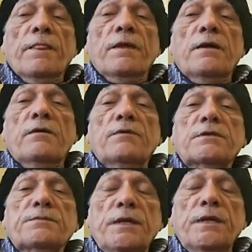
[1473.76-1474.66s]

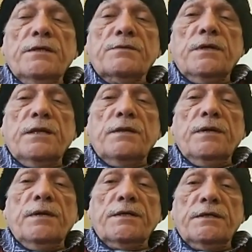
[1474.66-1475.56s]
which makes one a
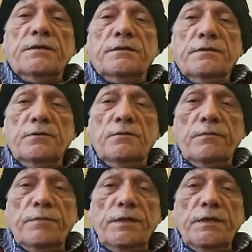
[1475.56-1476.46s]
better
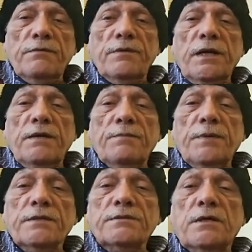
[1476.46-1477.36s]
human being. When I
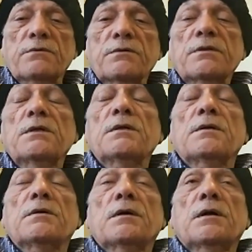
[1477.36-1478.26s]
passed out
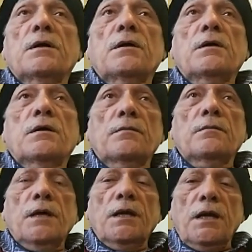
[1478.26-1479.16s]

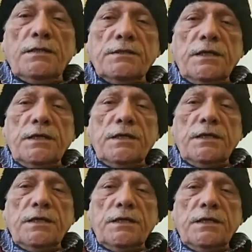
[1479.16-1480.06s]
my higher
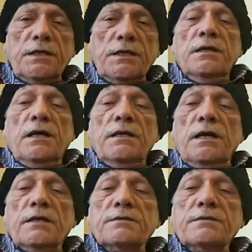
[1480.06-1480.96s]
secondary, I
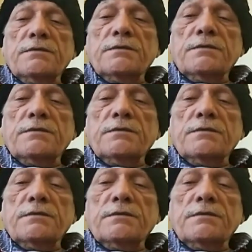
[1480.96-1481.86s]
asked
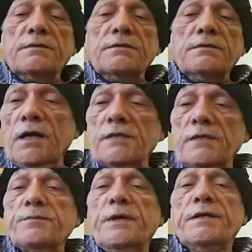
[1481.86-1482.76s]
my
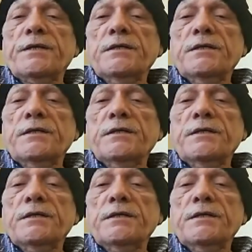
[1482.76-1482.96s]
classmate,